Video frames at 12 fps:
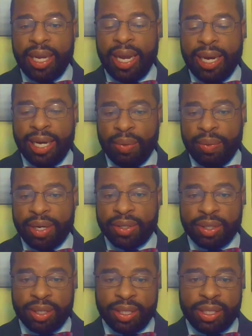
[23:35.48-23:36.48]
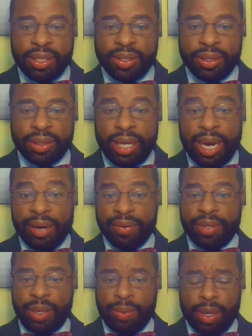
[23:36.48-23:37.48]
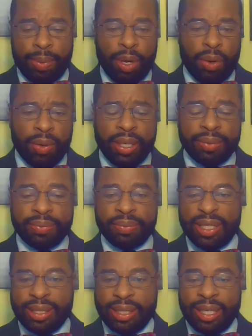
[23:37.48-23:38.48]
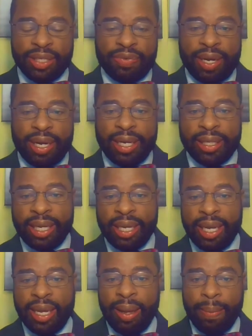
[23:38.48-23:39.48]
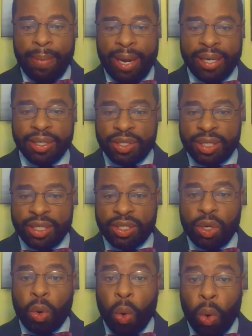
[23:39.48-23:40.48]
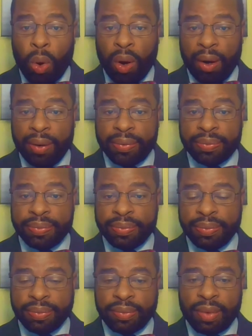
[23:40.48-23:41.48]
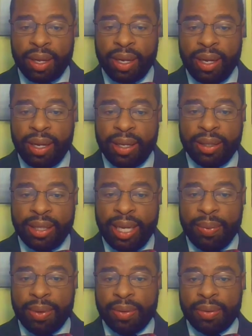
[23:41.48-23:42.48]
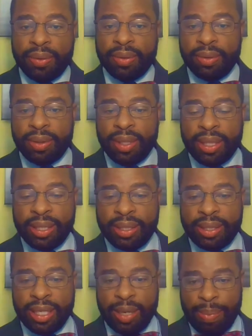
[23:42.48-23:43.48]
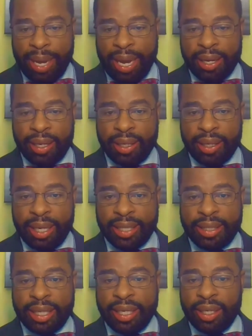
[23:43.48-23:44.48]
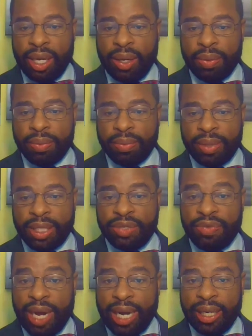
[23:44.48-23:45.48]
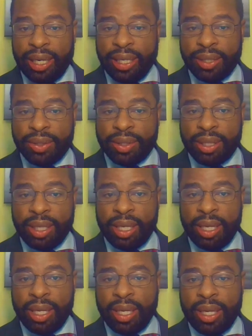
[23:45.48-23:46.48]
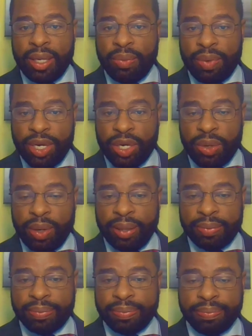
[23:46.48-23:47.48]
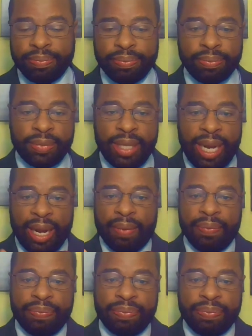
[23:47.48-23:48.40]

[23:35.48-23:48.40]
and then renders a decision. Either they will uphold it and say it's fine by a decision, or they will send it back and say, no, this violates, redo it. Now,